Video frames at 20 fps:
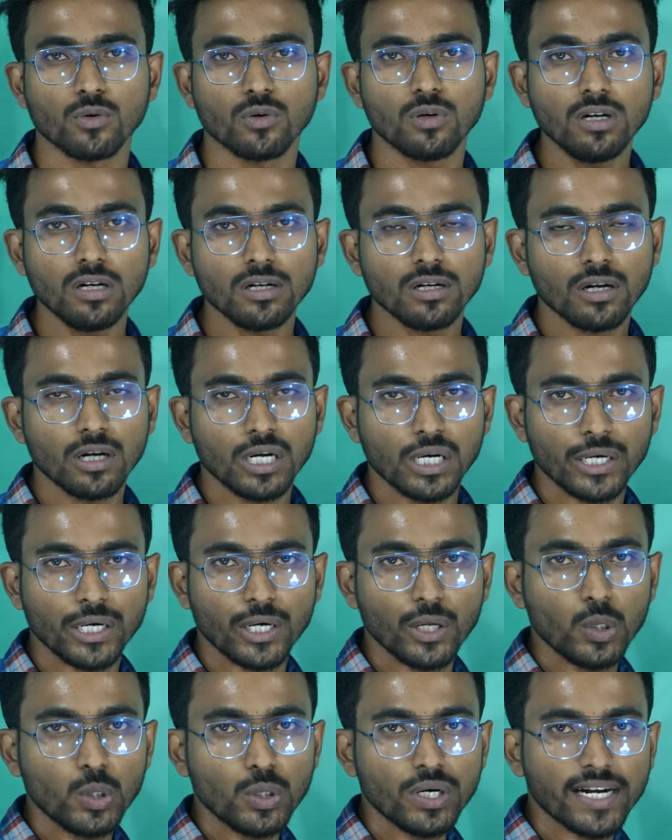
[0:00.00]
told
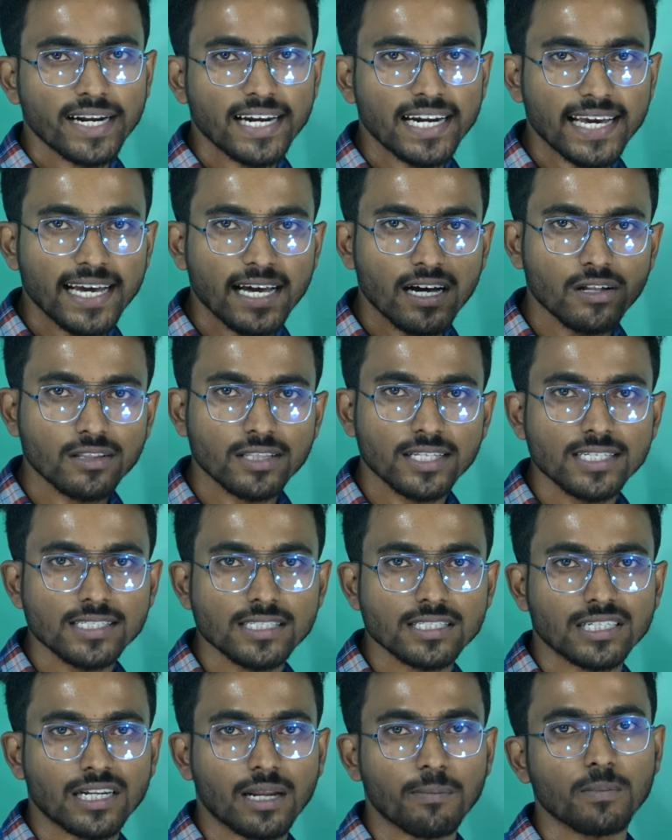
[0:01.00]
don't rely on
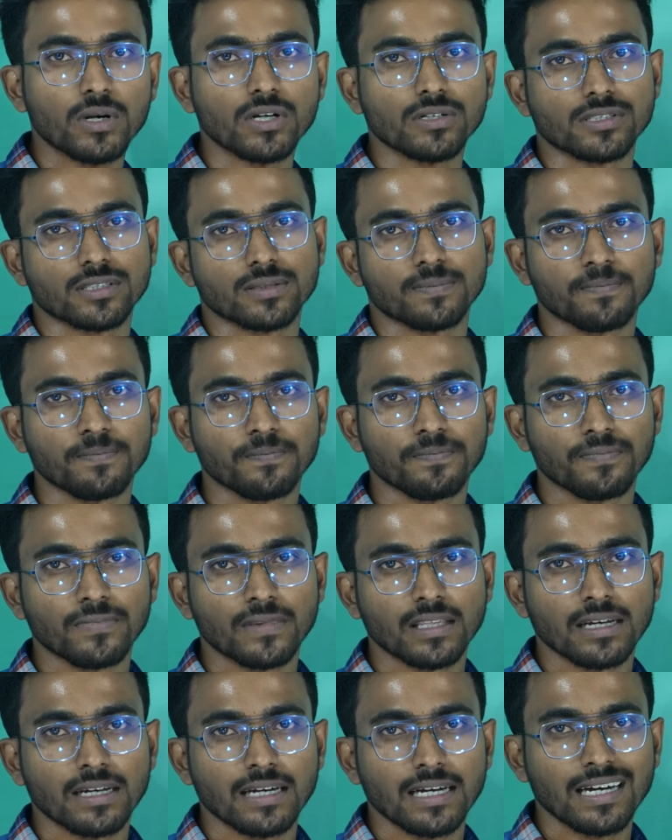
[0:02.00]
these numbers.
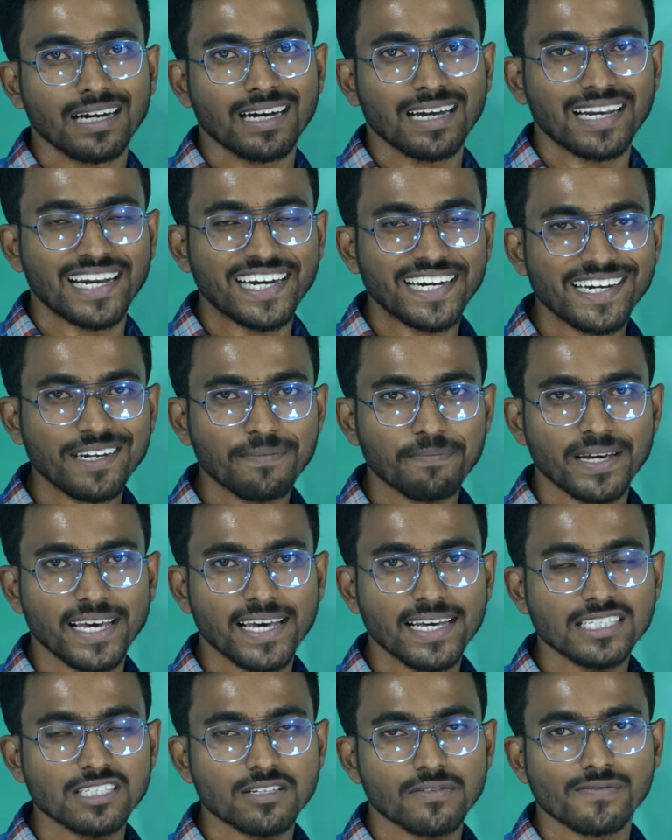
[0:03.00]
Let it
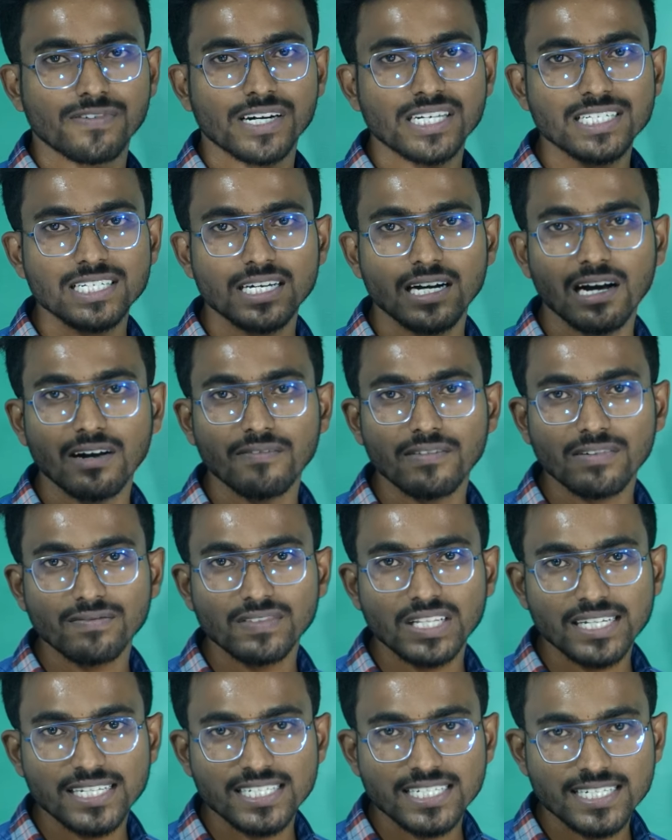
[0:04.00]
makes first half
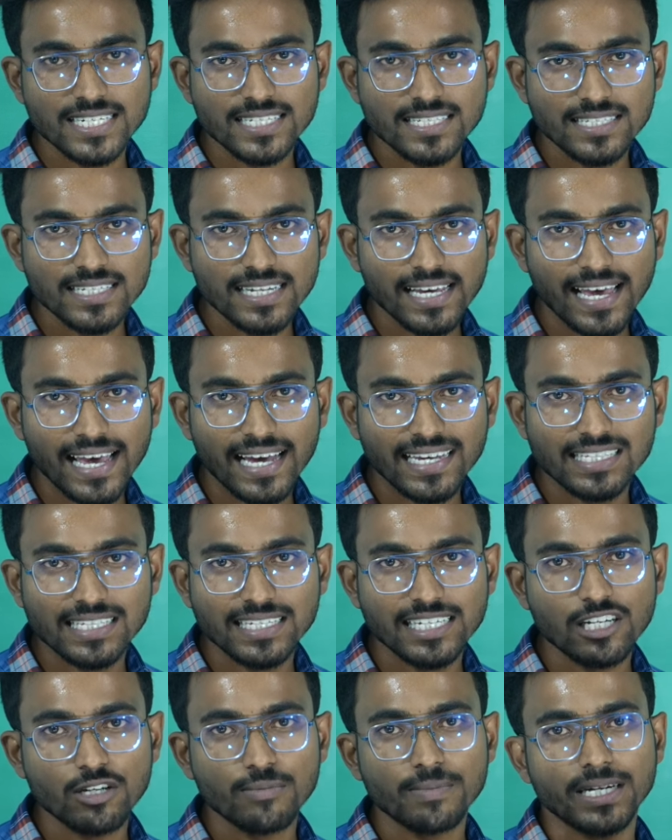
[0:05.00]
of the distance in x
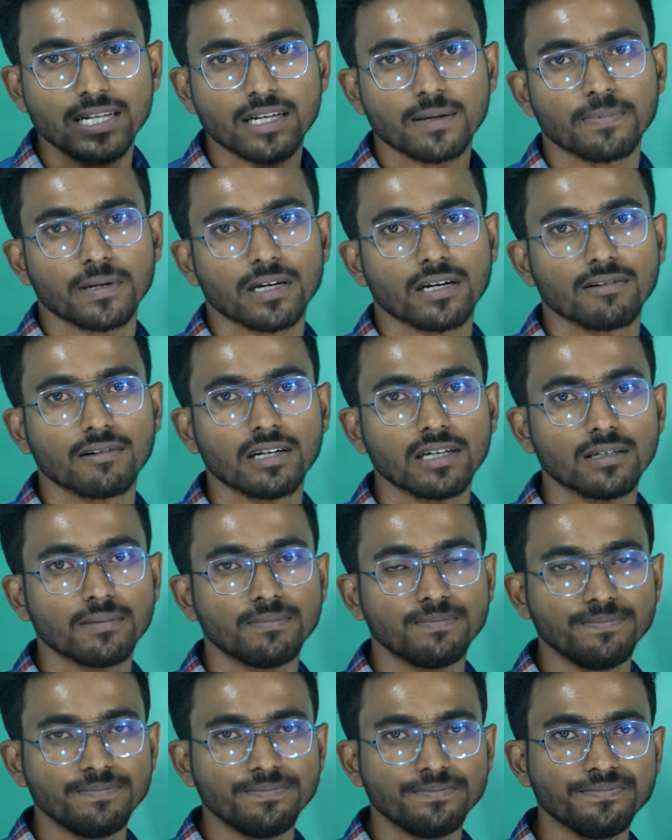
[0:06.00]
kilometer per hour
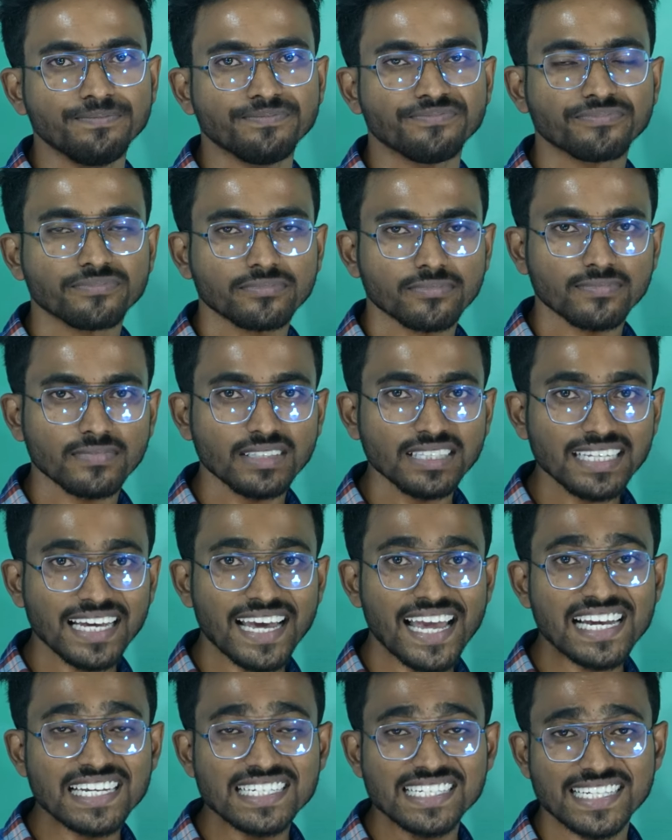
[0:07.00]

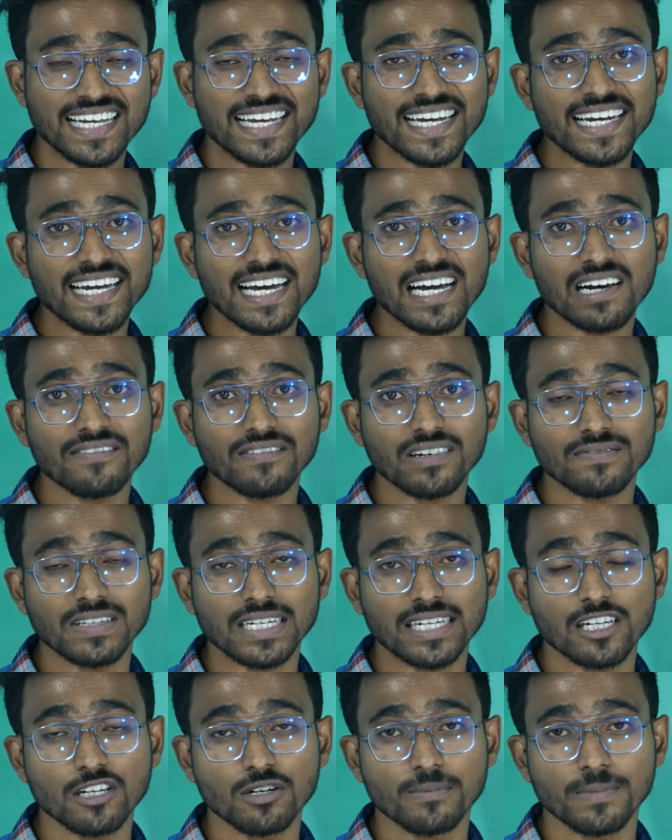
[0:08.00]
and second half of the